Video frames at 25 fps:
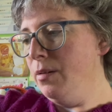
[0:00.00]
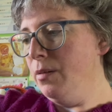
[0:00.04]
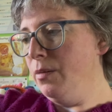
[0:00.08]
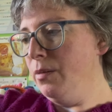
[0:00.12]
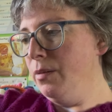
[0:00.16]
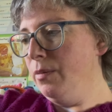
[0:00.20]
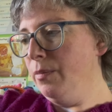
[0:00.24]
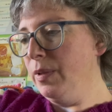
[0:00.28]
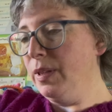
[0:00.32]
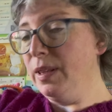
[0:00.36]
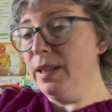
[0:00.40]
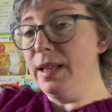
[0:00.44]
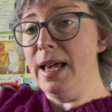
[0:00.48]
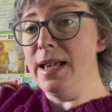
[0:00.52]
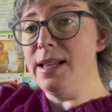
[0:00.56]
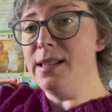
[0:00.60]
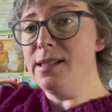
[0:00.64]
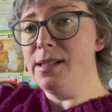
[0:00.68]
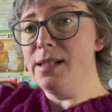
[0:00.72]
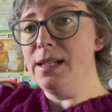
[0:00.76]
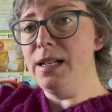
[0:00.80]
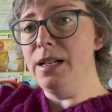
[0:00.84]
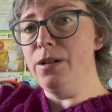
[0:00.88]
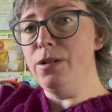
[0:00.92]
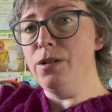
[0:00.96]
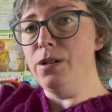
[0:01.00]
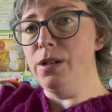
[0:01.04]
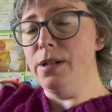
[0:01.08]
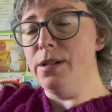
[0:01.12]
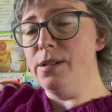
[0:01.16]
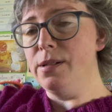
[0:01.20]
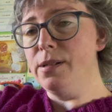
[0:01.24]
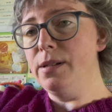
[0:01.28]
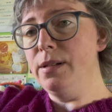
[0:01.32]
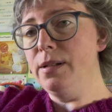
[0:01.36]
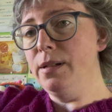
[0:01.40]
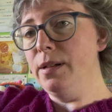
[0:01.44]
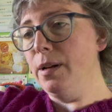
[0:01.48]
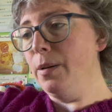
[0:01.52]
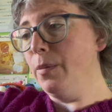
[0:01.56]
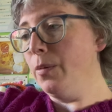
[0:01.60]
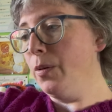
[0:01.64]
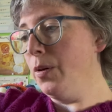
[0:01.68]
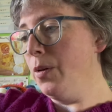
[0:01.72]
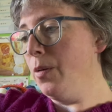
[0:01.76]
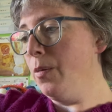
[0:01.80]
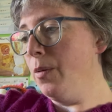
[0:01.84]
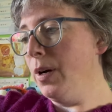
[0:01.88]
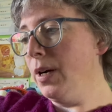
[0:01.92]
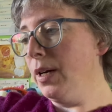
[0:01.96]
with less stitches, and I'm
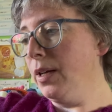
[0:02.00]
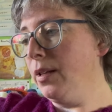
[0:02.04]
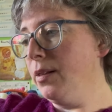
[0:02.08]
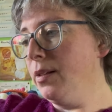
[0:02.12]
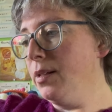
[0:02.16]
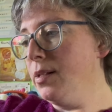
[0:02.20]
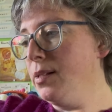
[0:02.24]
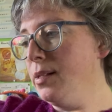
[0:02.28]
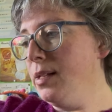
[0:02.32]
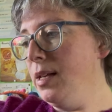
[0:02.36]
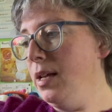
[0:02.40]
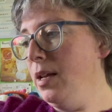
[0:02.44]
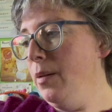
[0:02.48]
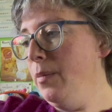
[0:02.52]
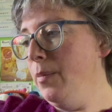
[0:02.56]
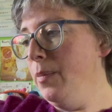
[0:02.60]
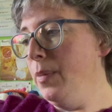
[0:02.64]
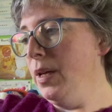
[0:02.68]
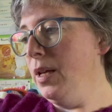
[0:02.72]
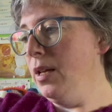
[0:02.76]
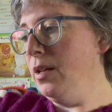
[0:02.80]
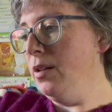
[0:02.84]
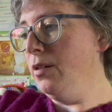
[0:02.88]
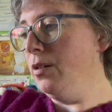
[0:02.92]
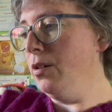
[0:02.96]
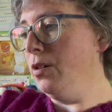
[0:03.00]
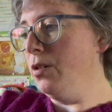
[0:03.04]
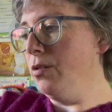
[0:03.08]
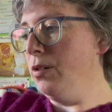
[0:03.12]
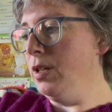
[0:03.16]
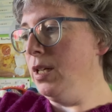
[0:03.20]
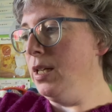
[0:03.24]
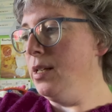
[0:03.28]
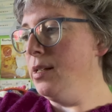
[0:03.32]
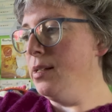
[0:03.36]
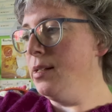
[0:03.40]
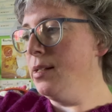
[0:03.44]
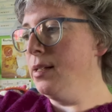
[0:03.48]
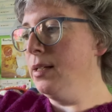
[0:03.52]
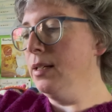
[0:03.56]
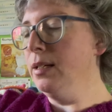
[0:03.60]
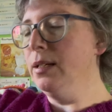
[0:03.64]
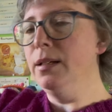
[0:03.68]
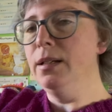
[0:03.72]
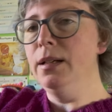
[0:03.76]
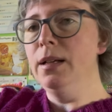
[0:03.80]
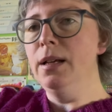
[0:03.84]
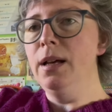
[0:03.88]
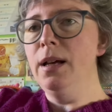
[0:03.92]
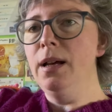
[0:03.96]
going to work the same increase
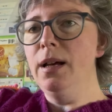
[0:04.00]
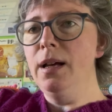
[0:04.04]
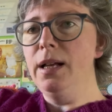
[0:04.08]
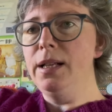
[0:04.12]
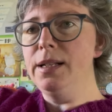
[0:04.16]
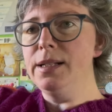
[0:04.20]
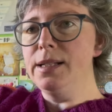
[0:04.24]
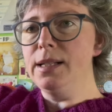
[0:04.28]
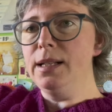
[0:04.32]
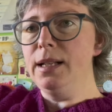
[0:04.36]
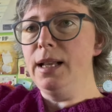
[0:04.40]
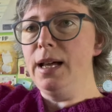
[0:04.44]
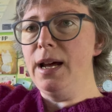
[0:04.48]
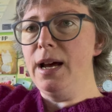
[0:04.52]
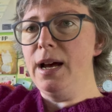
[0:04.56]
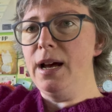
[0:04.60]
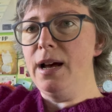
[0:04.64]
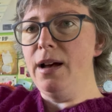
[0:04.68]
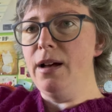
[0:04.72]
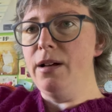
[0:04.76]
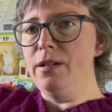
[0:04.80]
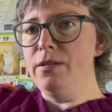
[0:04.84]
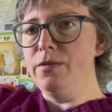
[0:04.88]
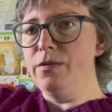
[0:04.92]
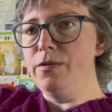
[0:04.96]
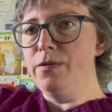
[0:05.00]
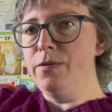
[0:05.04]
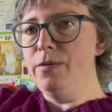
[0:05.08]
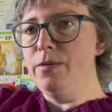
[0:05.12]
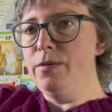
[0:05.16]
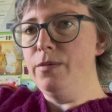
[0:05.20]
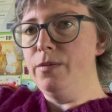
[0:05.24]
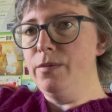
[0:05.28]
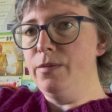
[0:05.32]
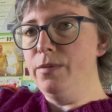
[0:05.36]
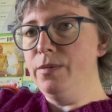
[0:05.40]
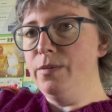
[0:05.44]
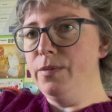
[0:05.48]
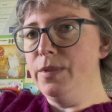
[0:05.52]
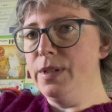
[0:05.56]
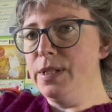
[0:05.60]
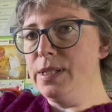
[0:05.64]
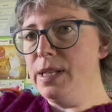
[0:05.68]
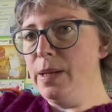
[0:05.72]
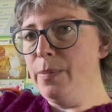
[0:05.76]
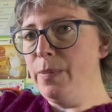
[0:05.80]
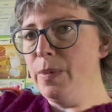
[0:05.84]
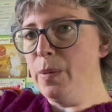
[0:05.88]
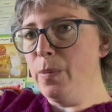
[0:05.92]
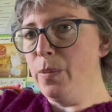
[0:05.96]
until I have the
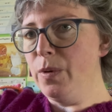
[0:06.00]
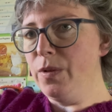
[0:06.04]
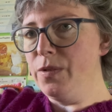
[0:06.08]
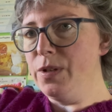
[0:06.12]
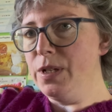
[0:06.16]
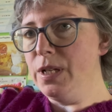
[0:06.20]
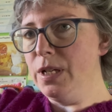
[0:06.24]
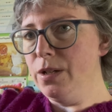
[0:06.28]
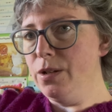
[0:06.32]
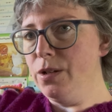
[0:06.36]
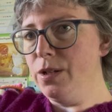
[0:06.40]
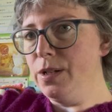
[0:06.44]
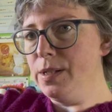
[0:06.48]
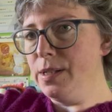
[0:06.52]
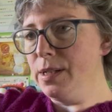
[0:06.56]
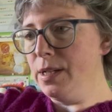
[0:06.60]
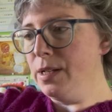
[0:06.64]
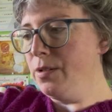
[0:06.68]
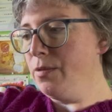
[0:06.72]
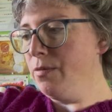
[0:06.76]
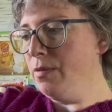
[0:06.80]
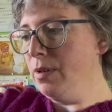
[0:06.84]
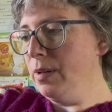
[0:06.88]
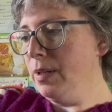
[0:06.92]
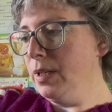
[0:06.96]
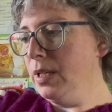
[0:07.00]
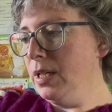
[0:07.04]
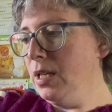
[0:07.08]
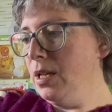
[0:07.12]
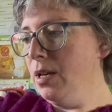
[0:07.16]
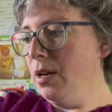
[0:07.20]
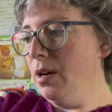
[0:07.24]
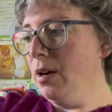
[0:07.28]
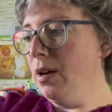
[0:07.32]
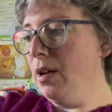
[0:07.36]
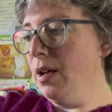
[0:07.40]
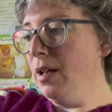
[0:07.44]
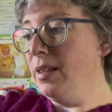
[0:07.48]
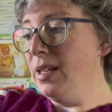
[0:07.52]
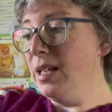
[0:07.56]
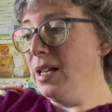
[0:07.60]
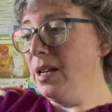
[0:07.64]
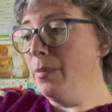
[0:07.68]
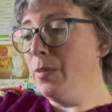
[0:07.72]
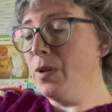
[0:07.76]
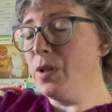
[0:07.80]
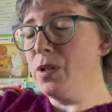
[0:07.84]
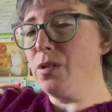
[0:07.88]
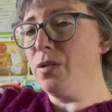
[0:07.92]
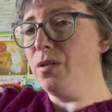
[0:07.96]
same number of stitches as around here, and then I'm
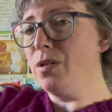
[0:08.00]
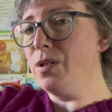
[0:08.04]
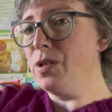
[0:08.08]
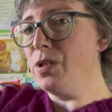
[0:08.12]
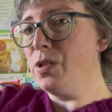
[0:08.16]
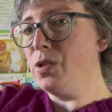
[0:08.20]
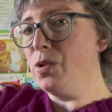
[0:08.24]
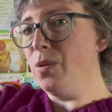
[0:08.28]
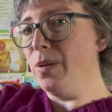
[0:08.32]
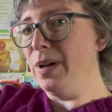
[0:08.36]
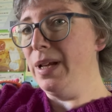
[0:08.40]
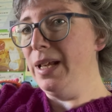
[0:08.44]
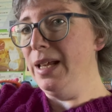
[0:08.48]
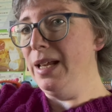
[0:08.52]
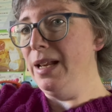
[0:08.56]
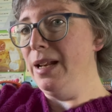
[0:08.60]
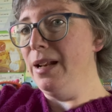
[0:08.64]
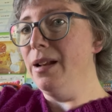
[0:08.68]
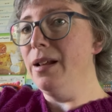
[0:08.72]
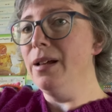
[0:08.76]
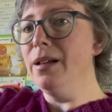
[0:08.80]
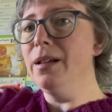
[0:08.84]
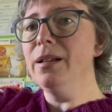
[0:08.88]
just going to sew it in